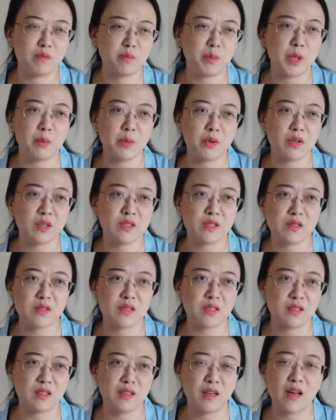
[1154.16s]
people are
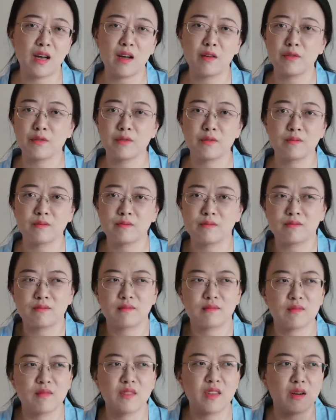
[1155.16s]
just gonna have
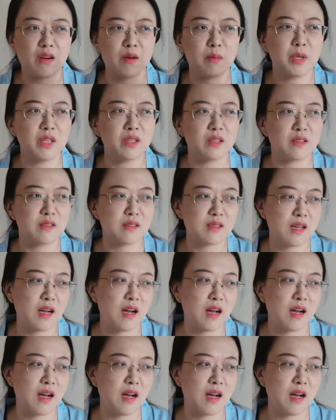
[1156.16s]
their opinions.